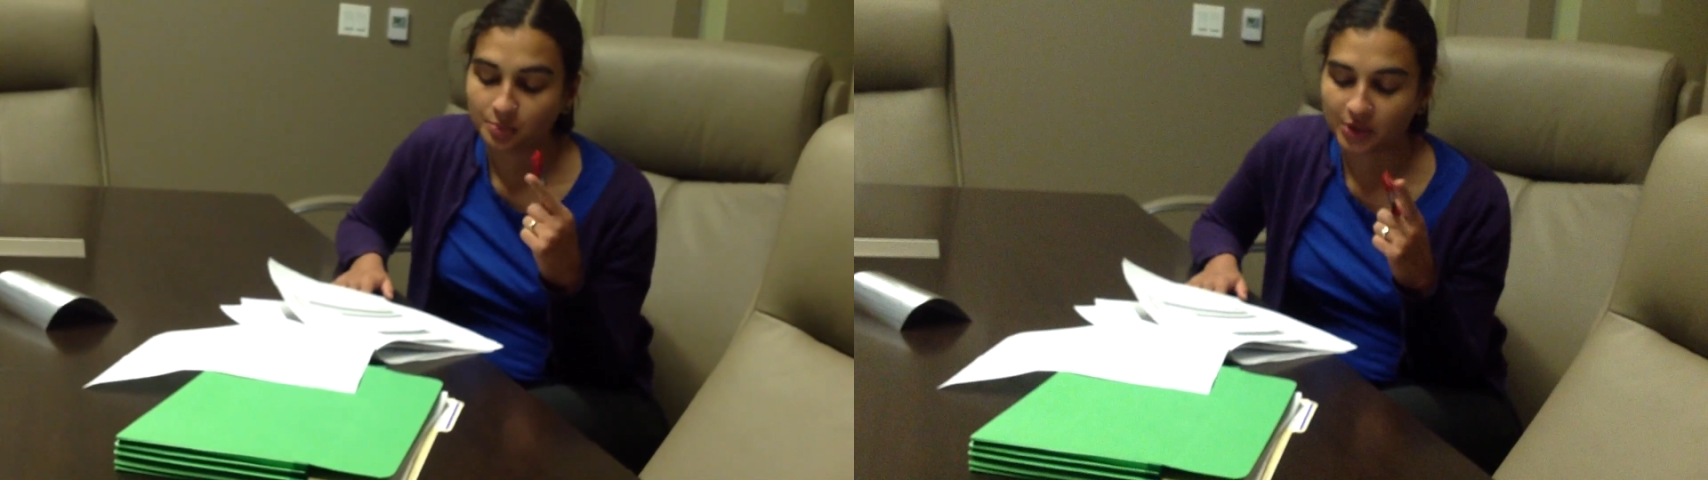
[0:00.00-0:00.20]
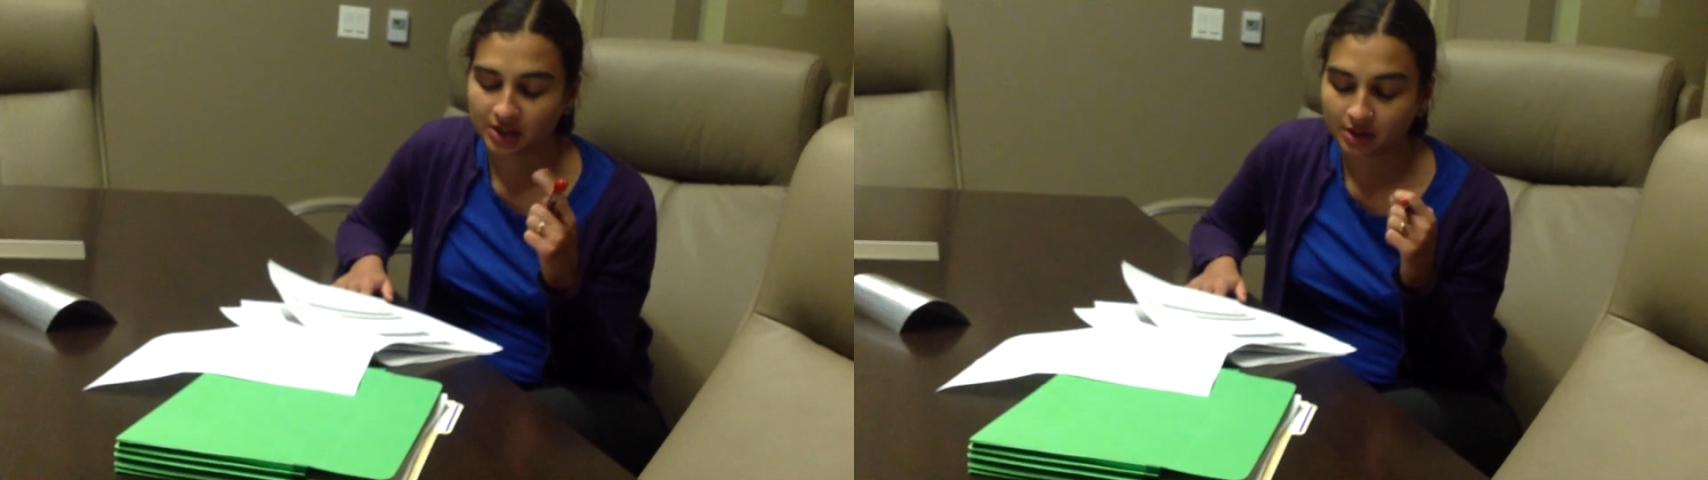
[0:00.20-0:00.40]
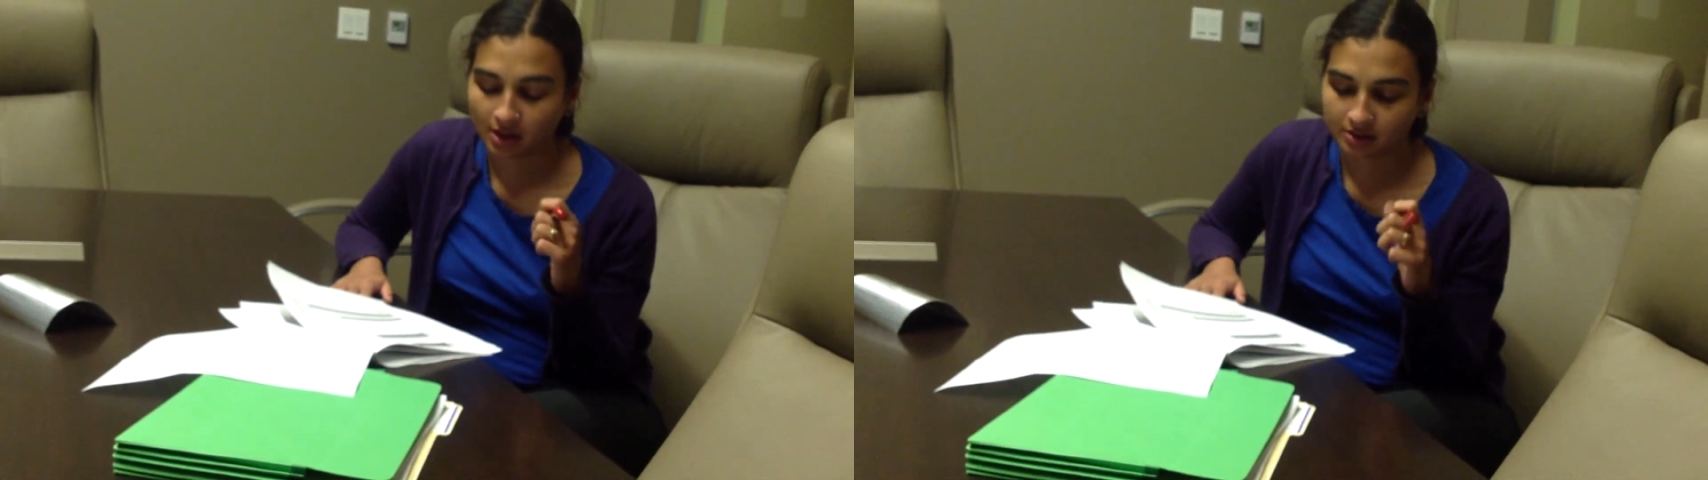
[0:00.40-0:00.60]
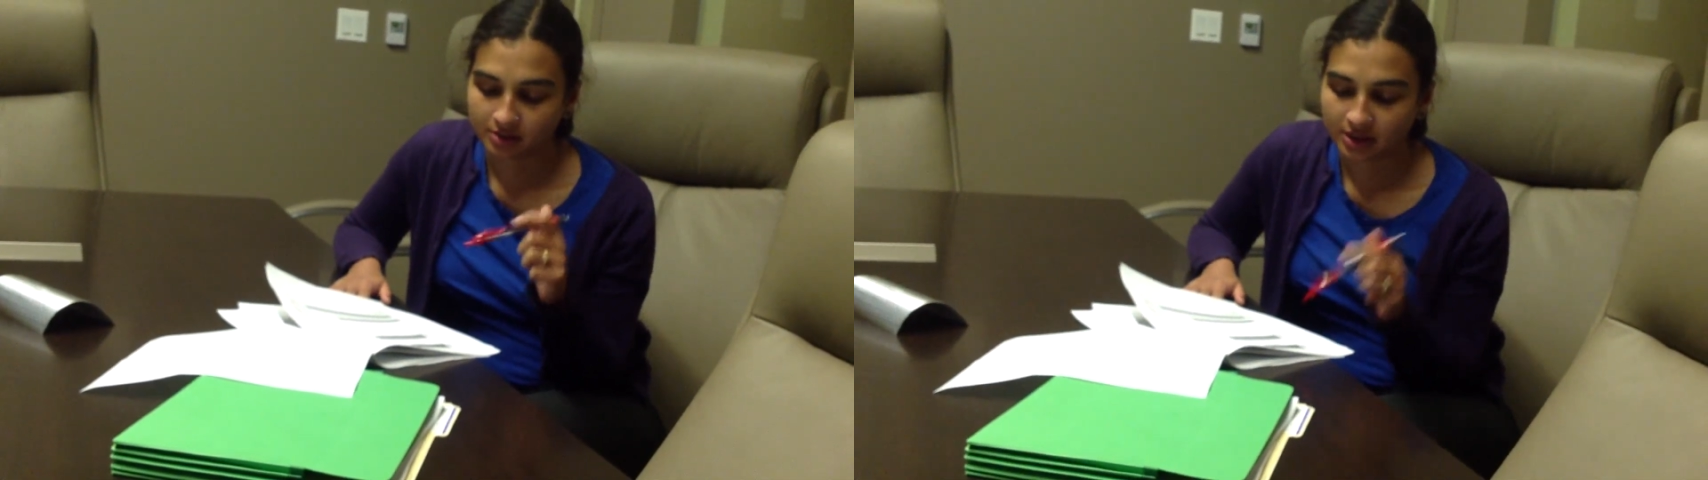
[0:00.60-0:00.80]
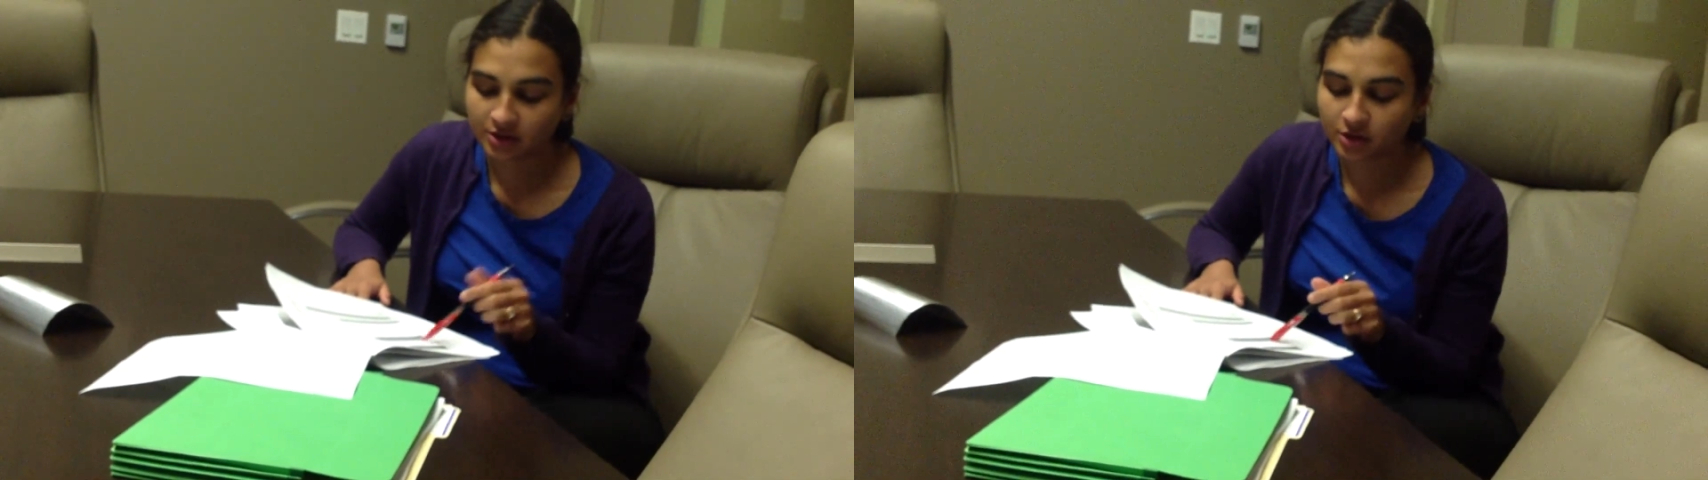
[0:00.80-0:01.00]
But
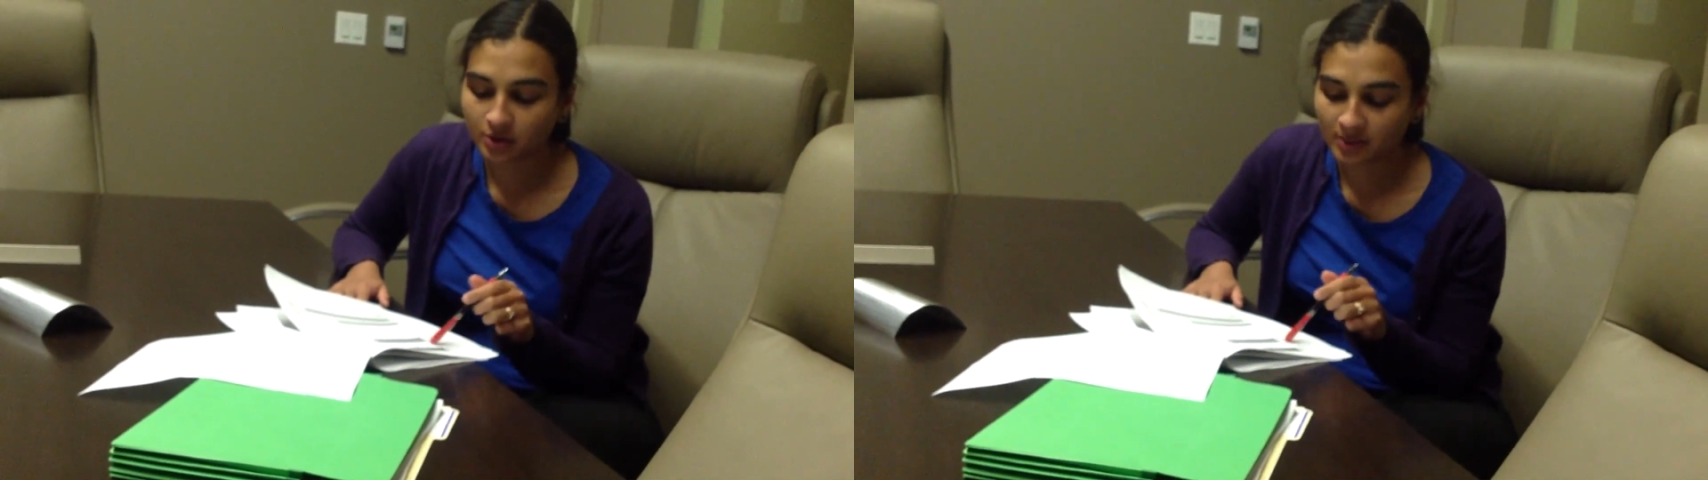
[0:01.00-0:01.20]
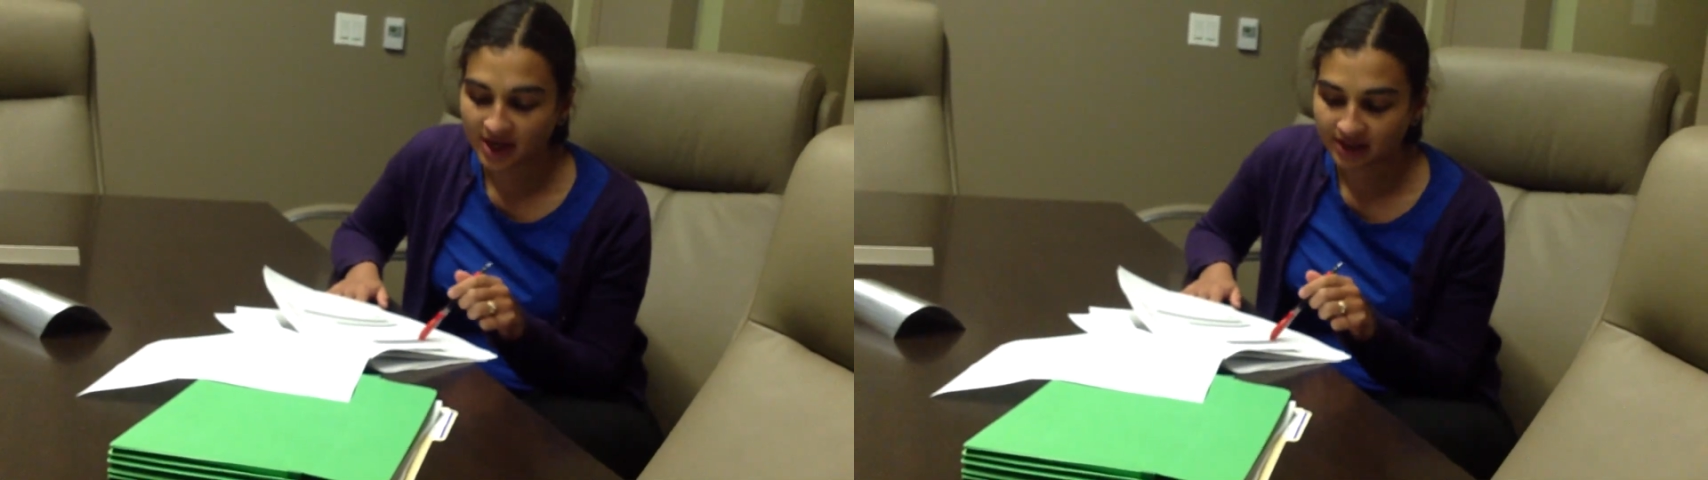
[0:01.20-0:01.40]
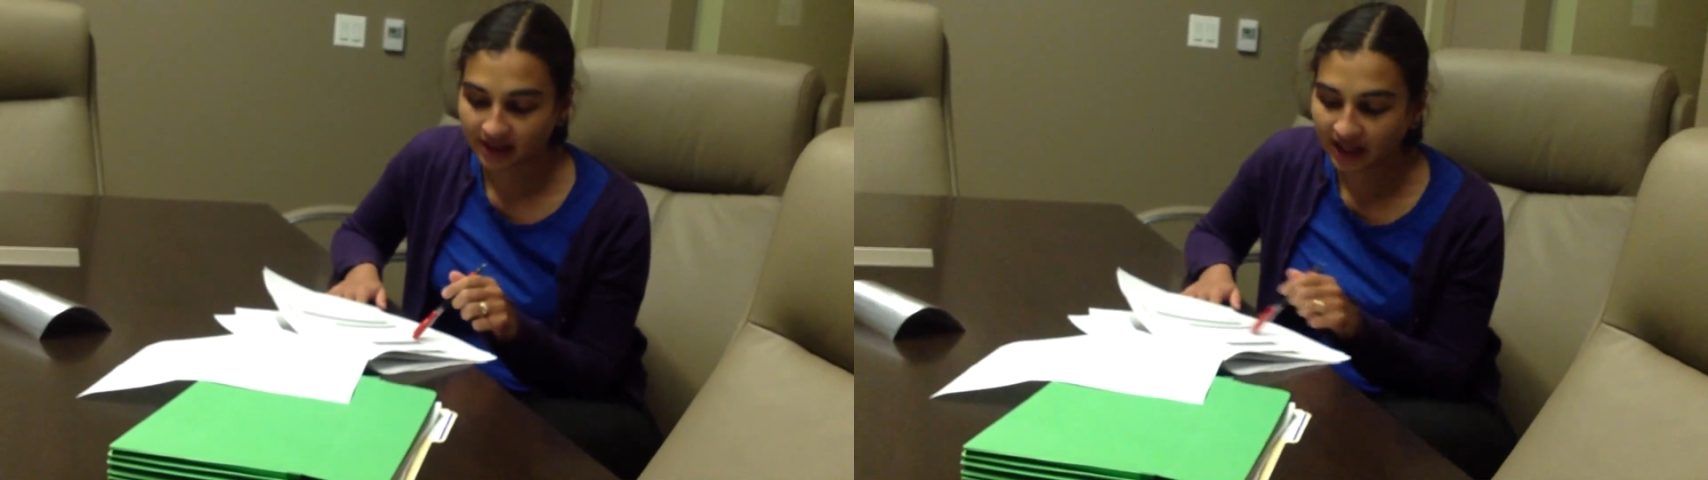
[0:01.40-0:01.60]
either you can make the